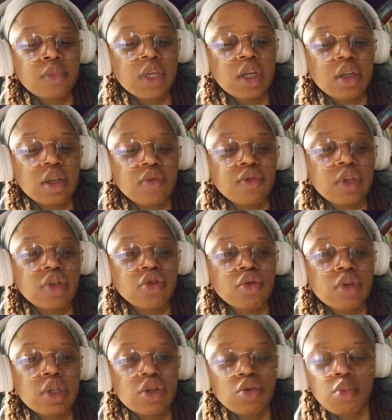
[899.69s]
And if there's
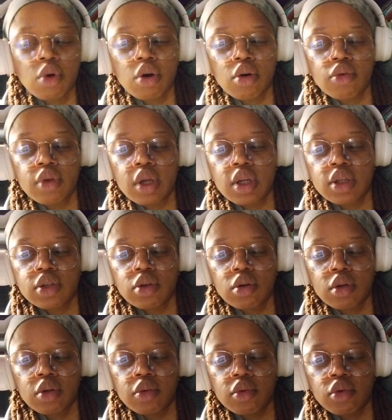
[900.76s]
always tomorrow, then it's
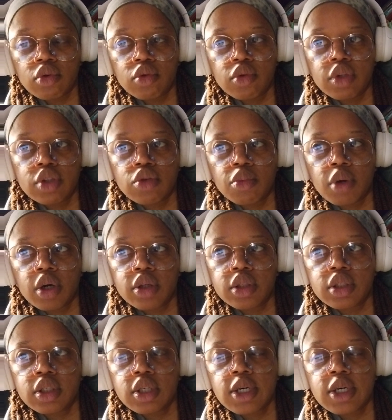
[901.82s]
always about